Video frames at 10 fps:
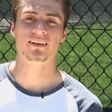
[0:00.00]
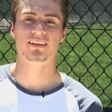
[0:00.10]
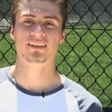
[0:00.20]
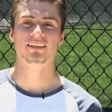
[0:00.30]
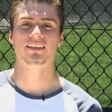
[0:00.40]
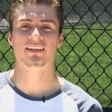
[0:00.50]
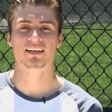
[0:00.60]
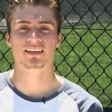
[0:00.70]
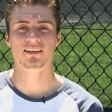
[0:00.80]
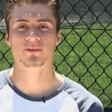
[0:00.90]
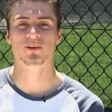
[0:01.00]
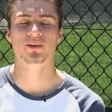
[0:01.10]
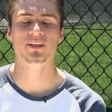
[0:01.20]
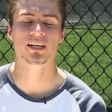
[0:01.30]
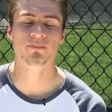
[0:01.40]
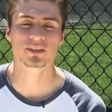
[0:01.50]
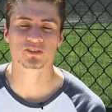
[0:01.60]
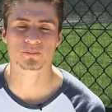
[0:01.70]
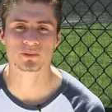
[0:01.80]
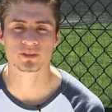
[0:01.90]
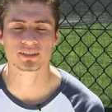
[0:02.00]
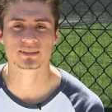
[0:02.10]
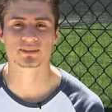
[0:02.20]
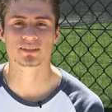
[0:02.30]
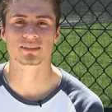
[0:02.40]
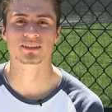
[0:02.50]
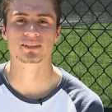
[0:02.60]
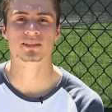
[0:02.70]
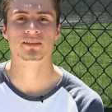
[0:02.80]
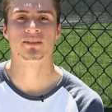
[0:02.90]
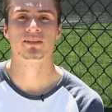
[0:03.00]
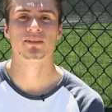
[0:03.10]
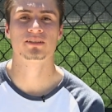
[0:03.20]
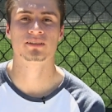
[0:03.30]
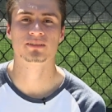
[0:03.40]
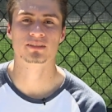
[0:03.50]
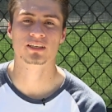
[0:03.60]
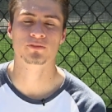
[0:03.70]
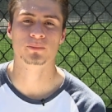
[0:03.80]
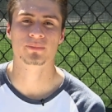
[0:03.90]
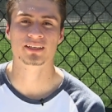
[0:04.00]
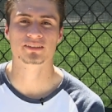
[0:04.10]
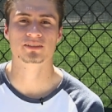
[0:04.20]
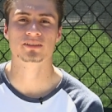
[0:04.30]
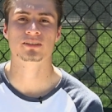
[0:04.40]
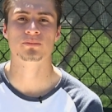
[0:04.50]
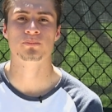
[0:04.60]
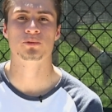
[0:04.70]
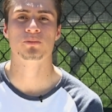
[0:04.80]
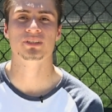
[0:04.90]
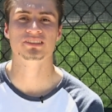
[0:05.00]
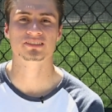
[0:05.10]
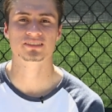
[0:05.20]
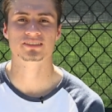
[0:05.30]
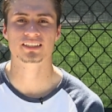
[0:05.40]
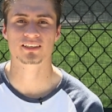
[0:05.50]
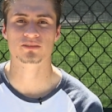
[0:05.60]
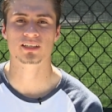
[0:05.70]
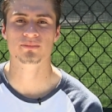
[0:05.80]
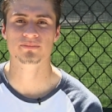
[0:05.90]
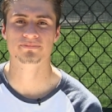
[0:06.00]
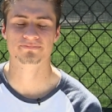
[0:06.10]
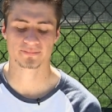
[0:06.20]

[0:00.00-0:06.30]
Uh, growing up, I supported uh, the club from Mexico called Pumas de la UNAM.